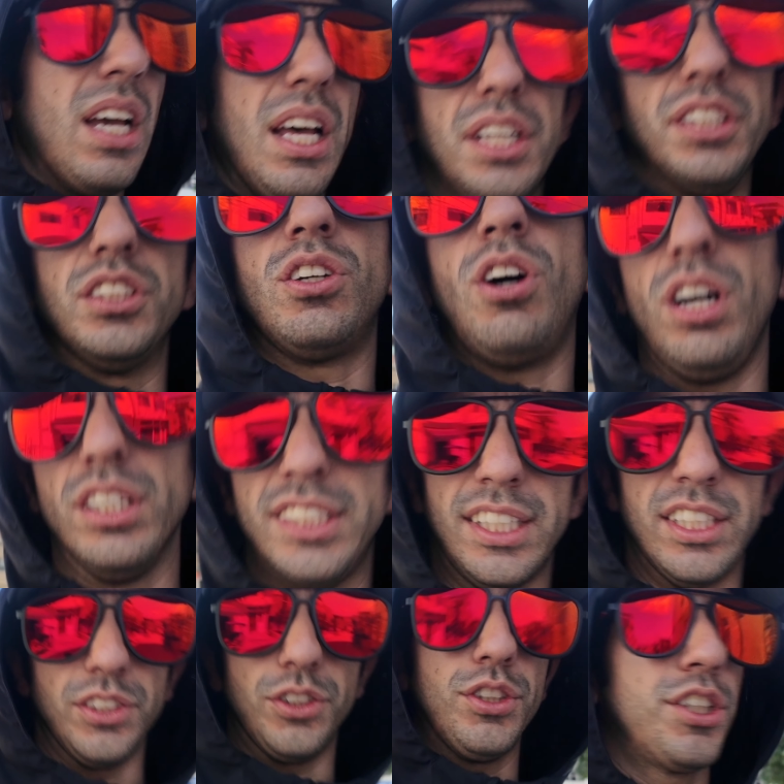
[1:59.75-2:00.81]
There's
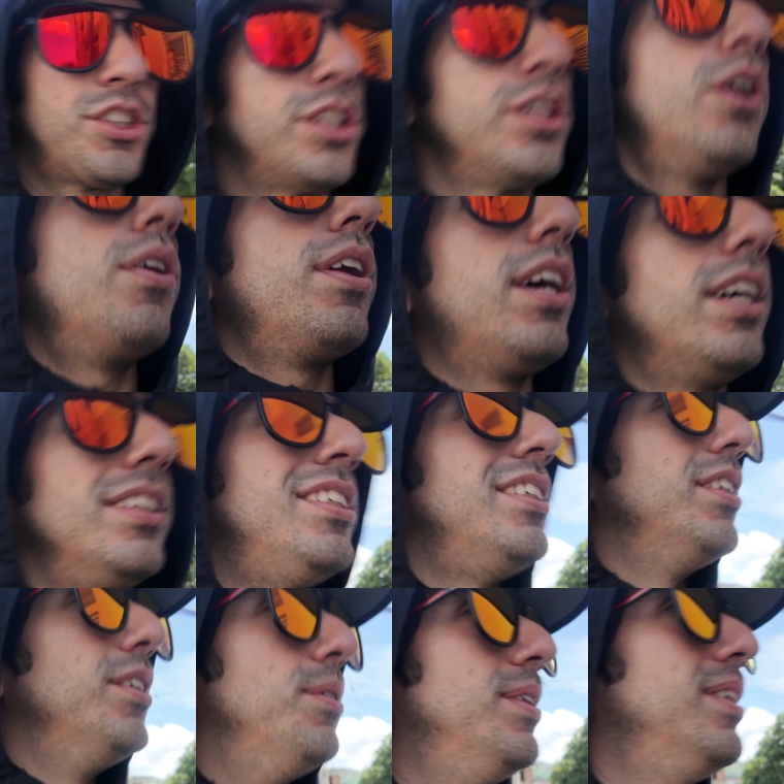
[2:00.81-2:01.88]
constant construction going on
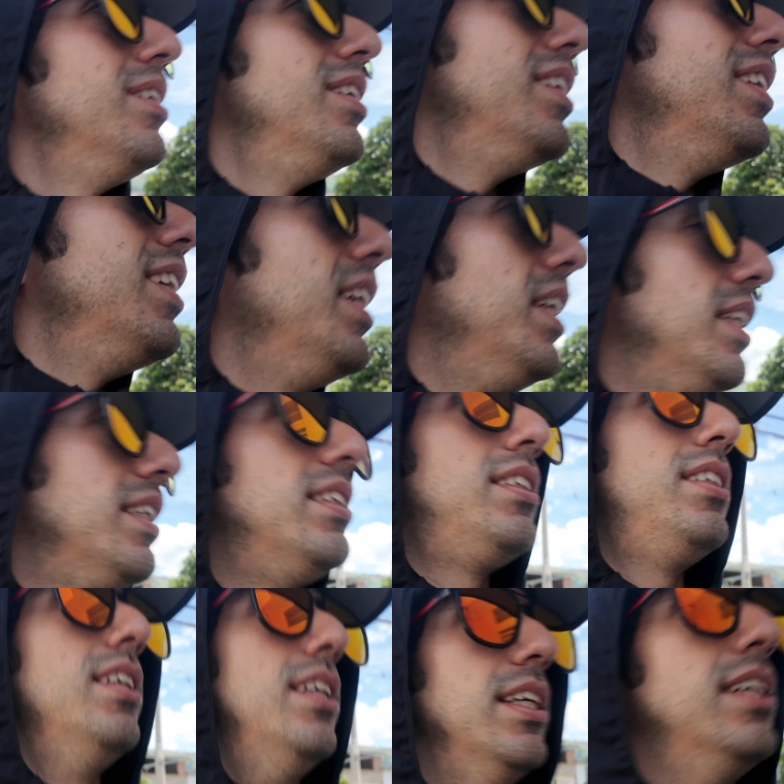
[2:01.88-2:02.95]
too in this
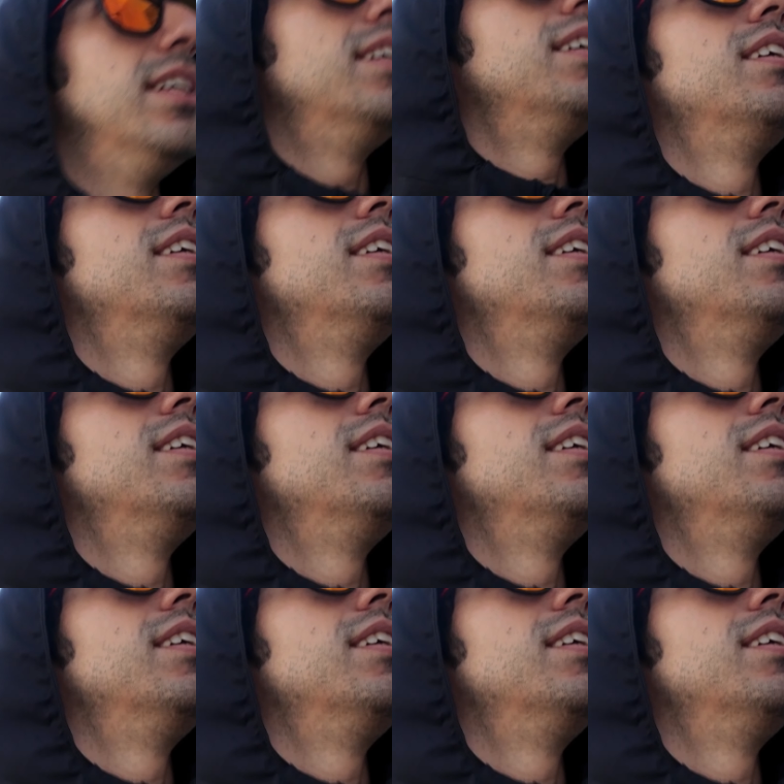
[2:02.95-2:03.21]
city.